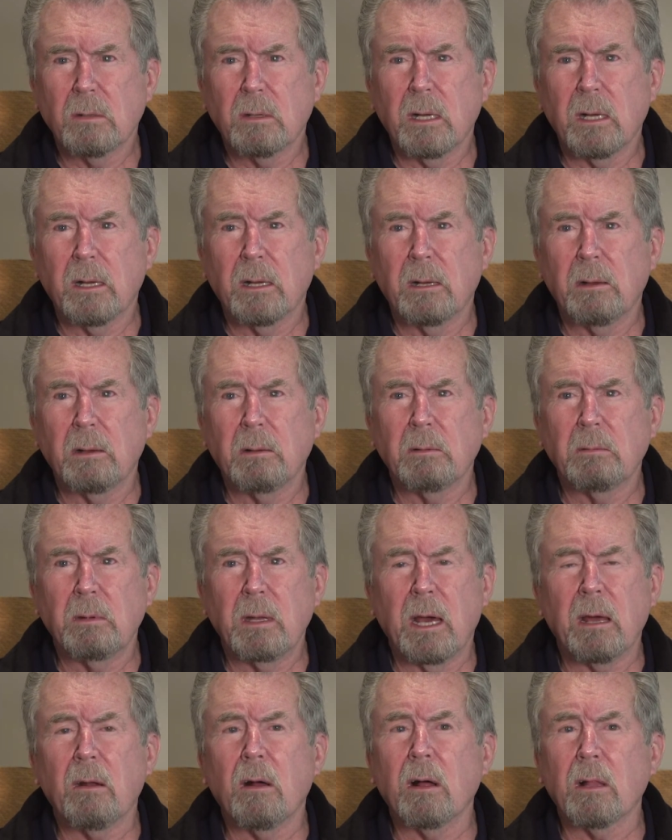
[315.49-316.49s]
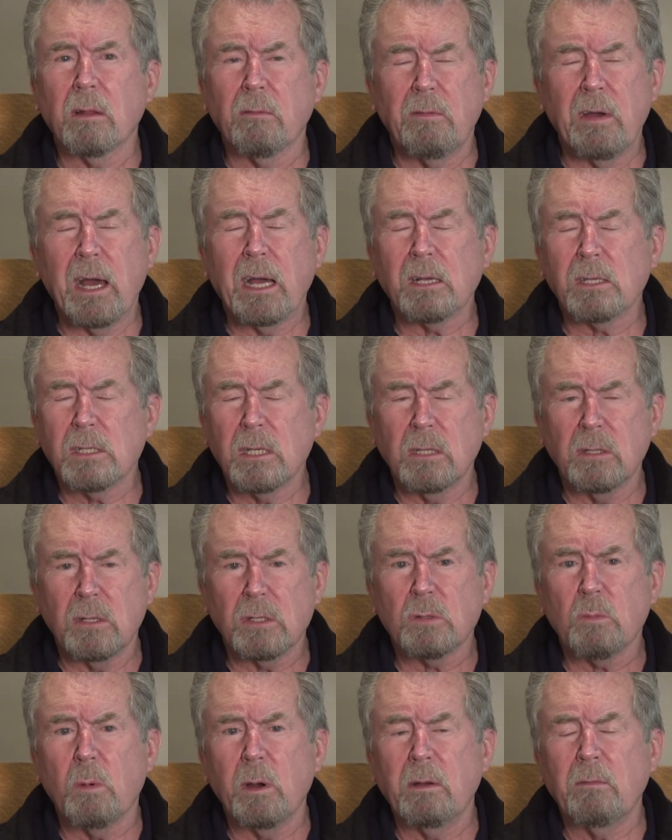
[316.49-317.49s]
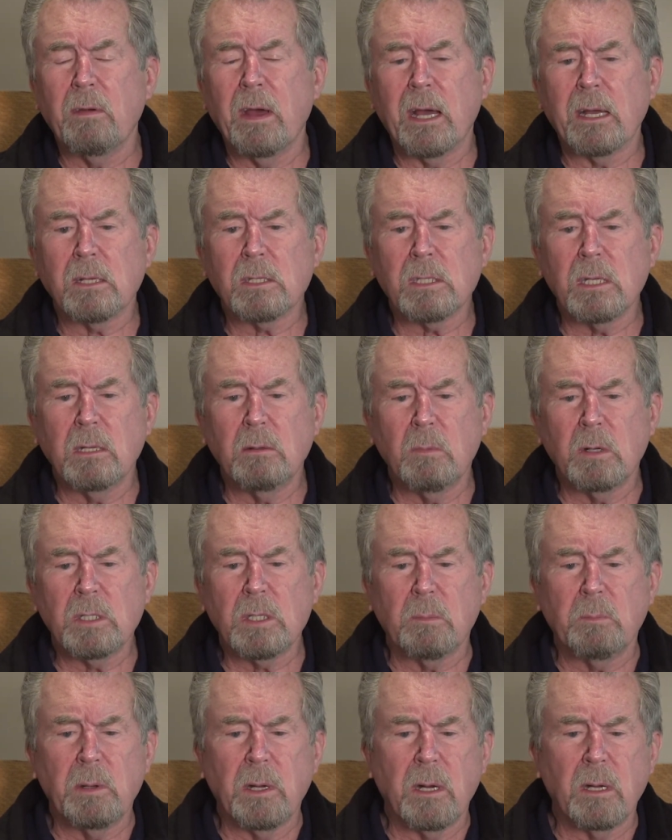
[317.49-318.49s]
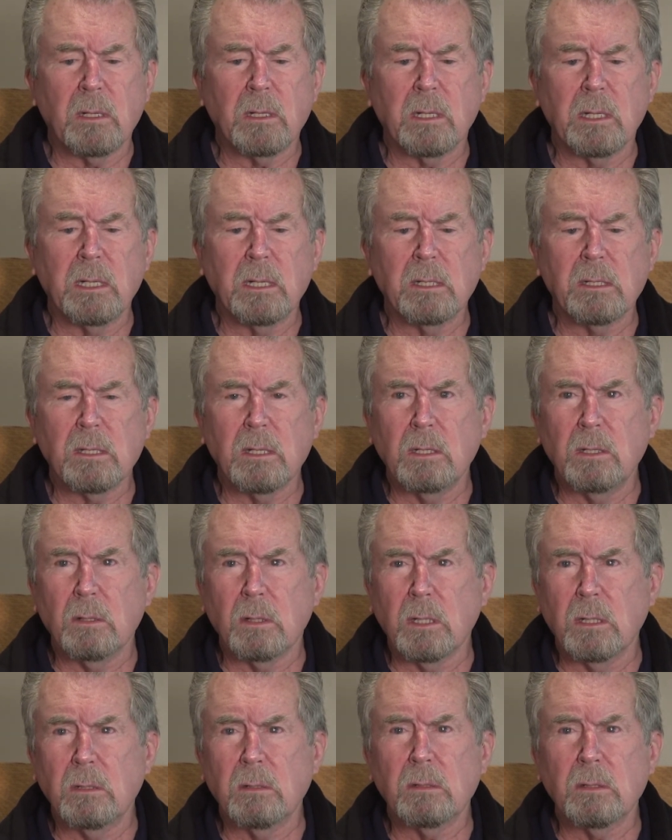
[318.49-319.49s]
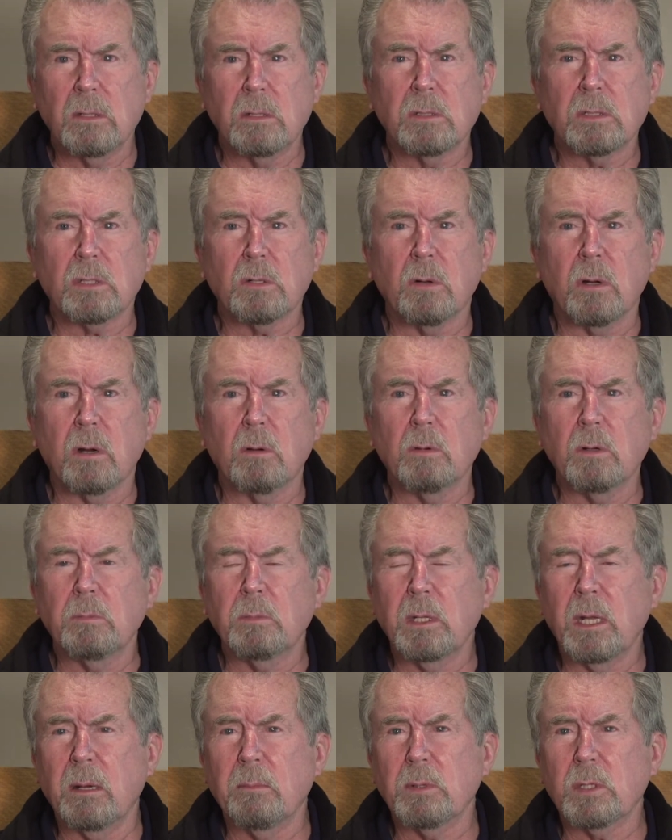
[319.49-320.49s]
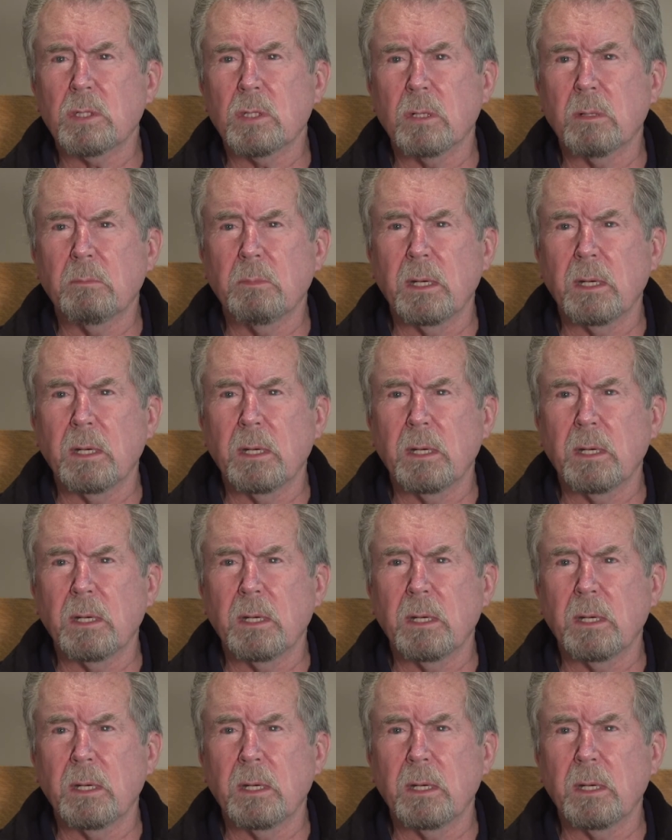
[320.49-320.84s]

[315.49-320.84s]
Not all the vaccine, there's one vaccine which apparently you can store at room temperature.